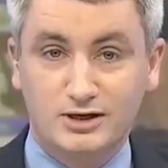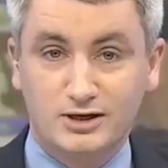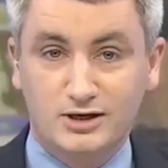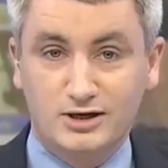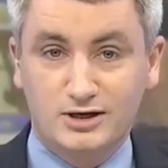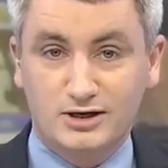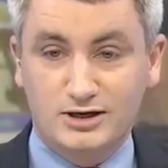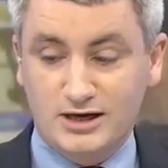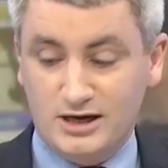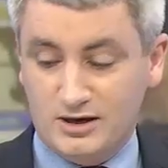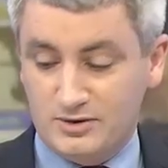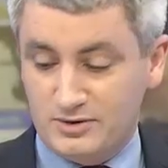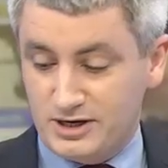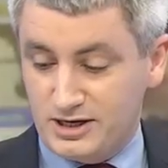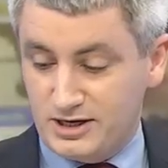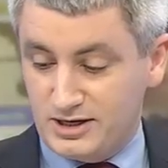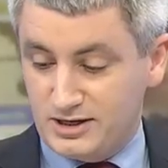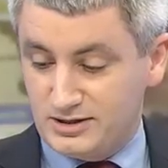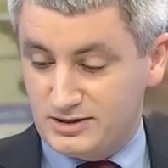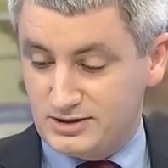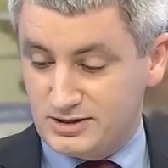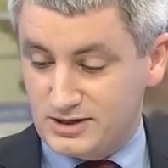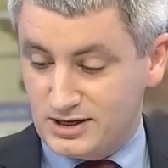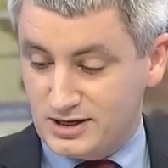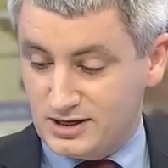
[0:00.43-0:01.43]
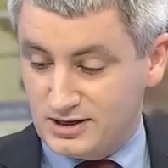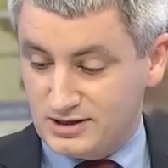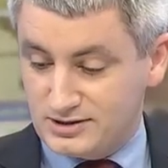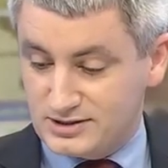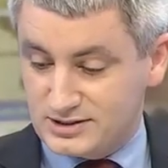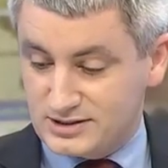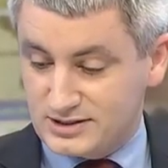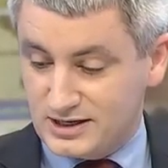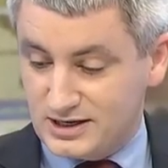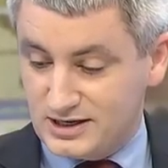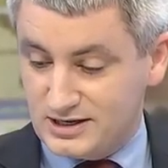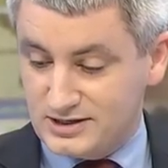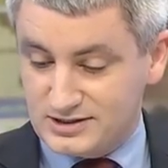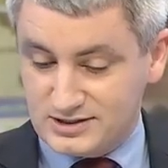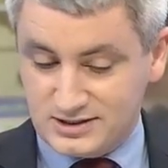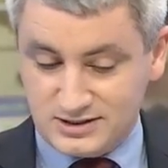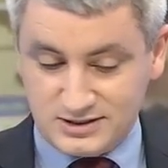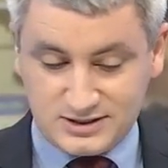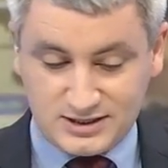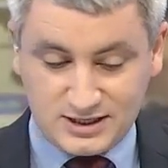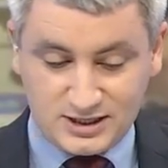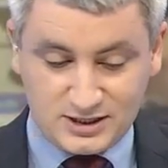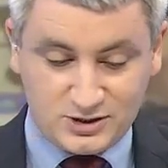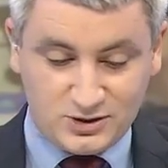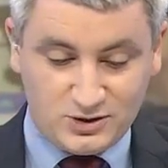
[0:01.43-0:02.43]
Now, in uh, science and
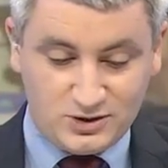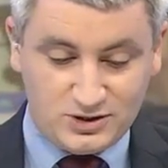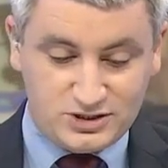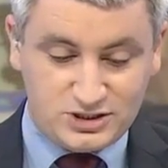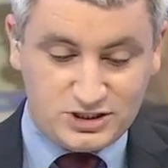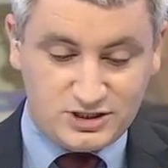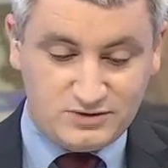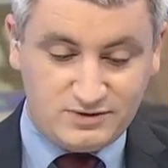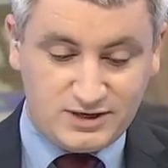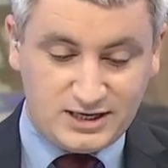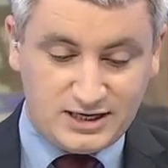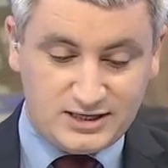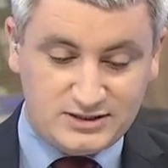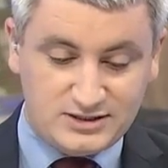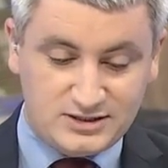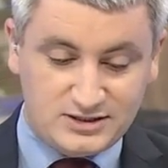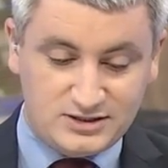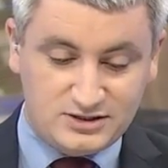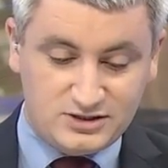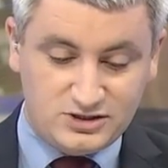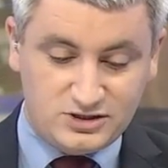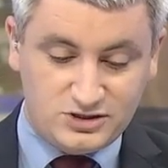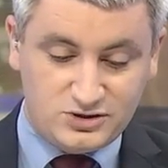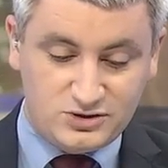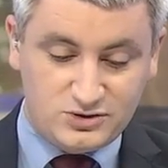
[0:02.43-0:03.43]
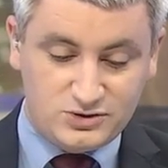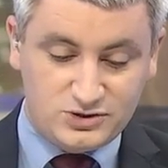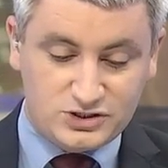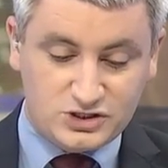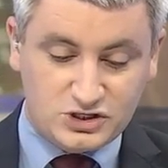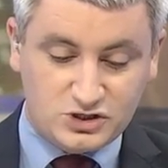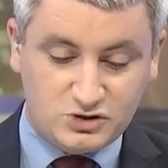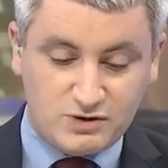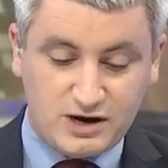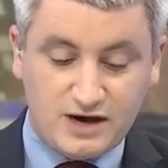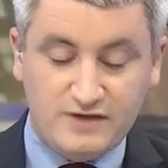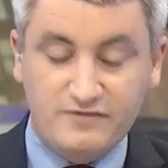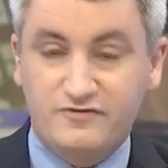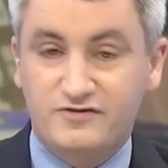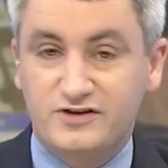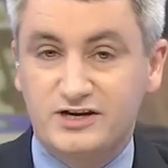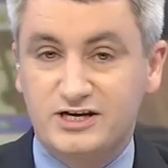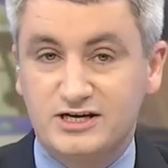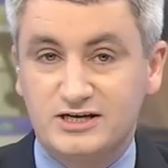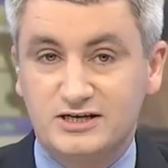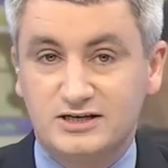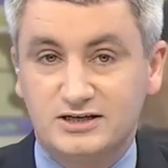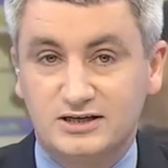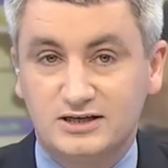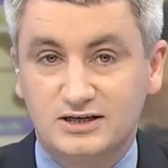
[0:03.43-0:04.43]
technology related news,
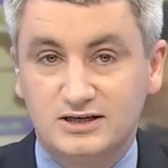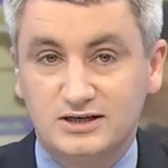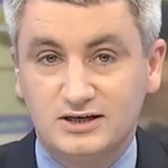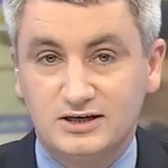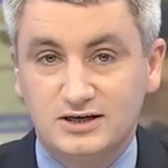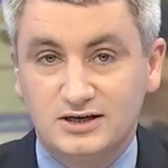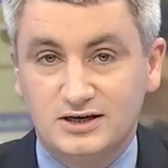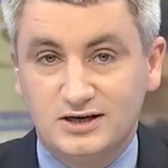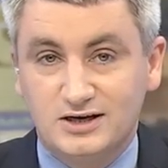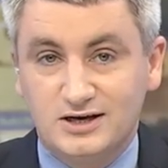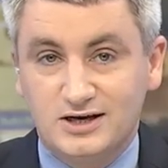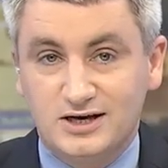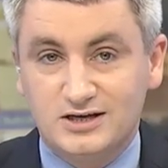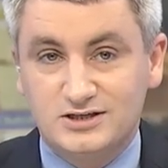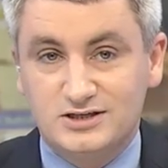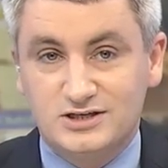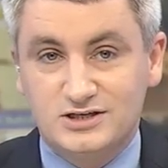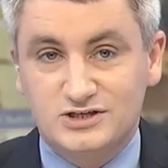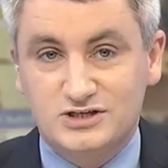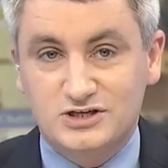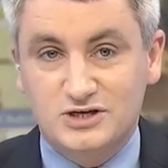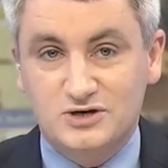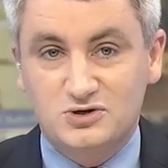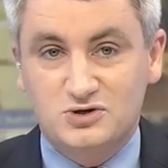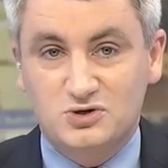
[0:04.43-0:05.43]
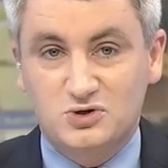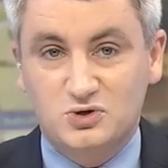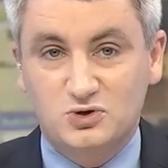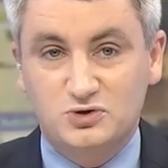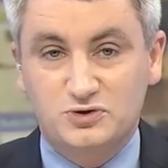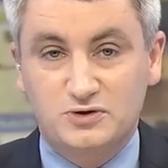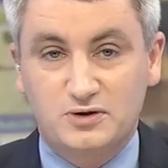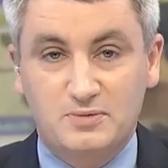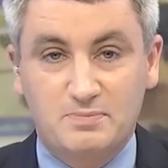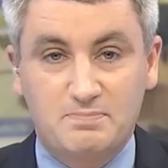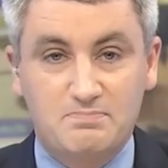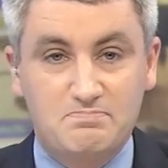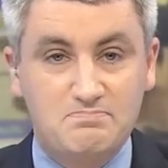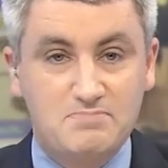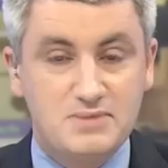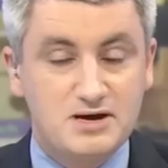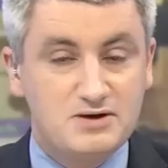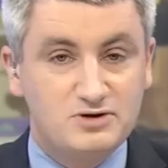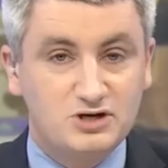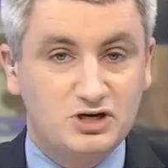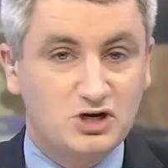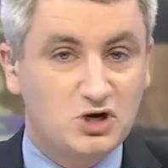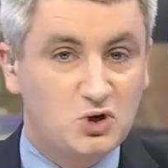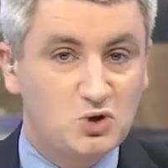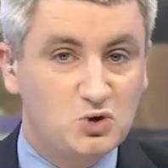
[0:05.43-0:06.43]
graphene is a so called
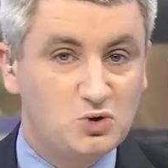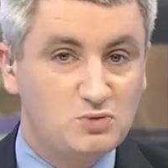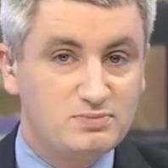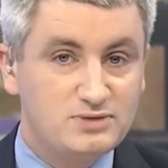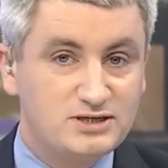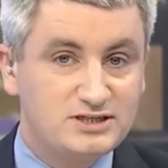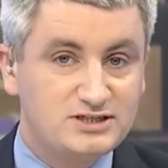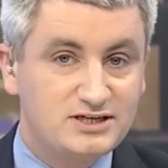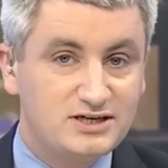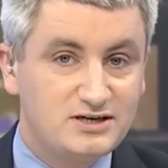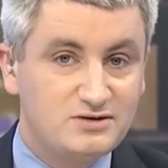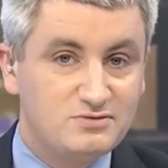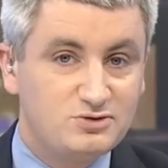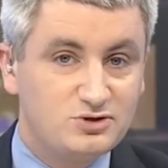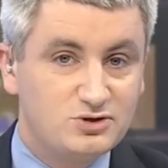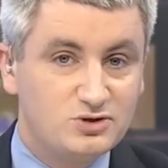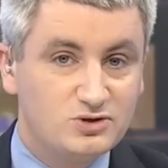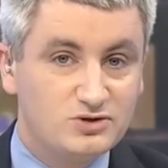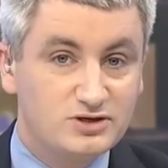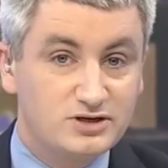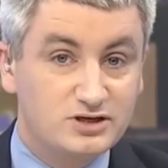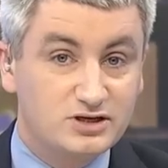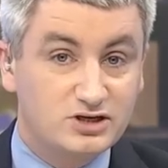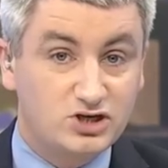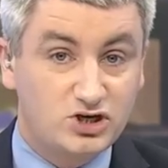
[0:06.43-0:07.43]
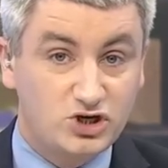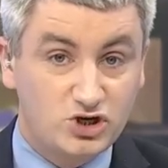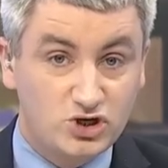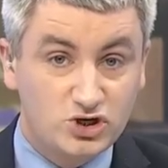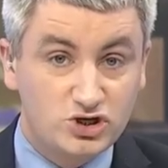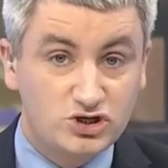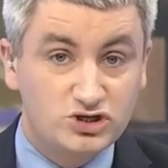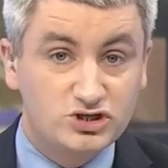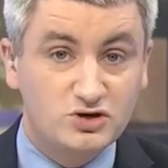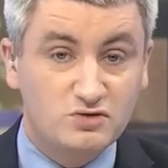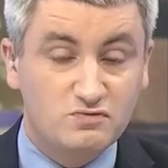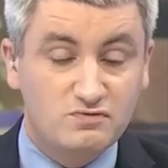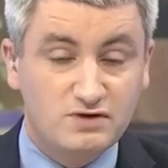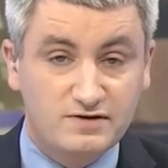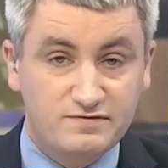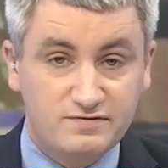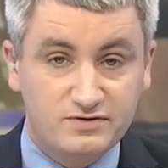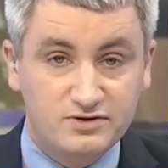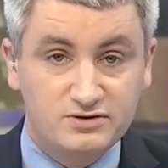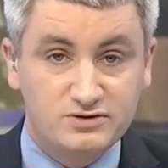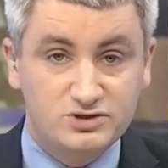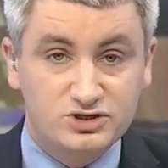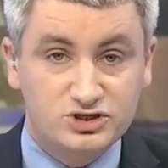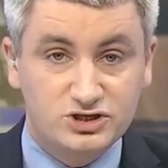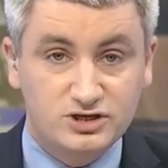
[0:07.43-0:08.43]
miracle material that could
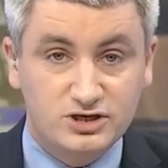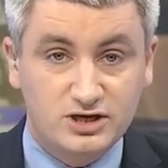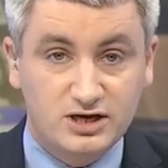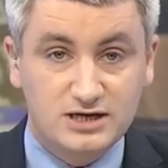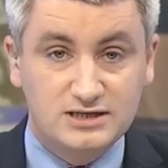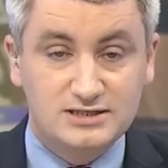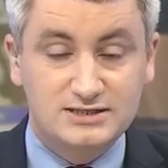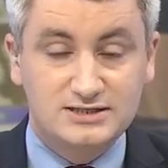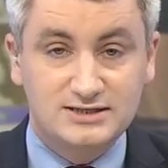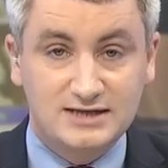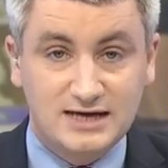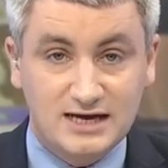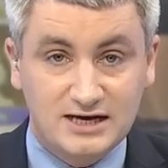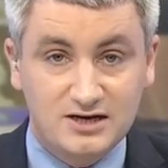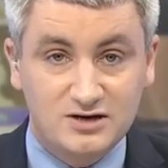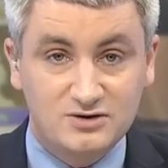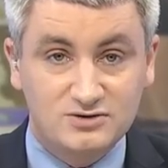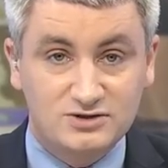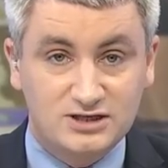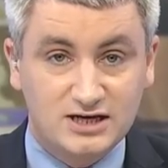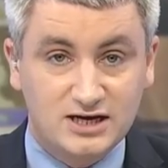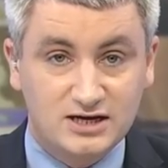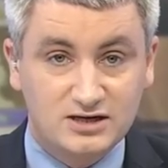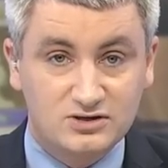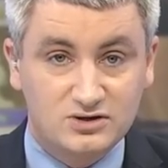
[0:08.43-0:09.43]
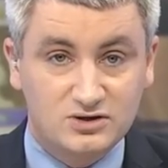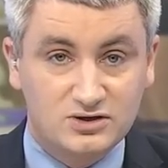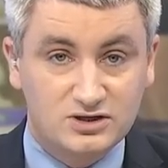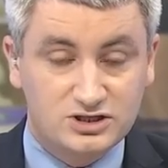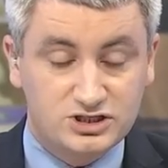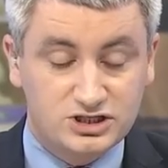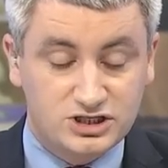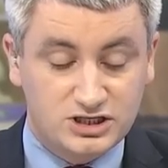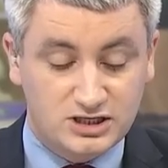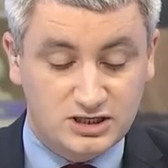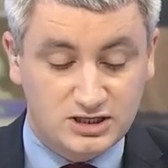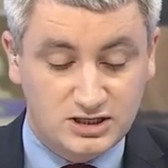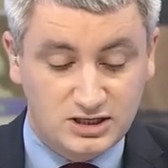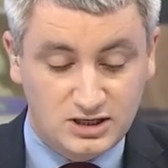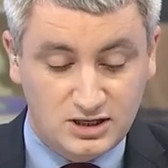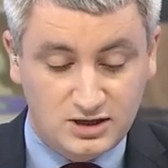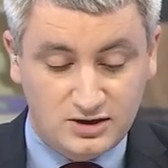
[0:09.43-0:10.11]
revolutionize nanotechnology.